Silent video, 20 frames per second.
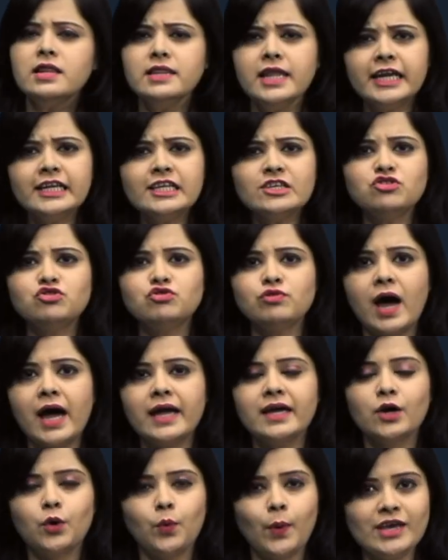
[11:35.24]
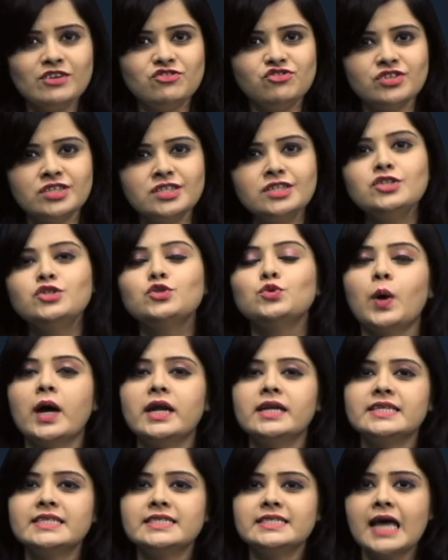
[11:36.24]
let us try a question to
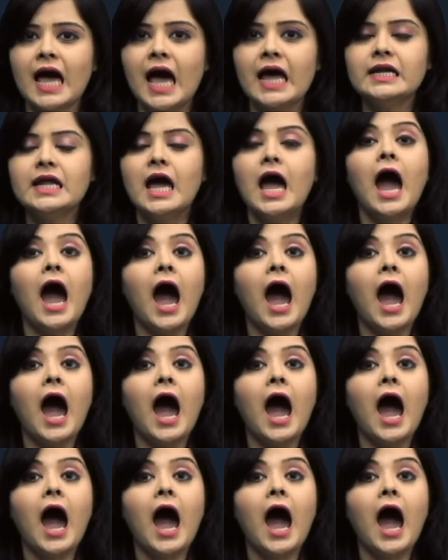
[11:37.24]
understand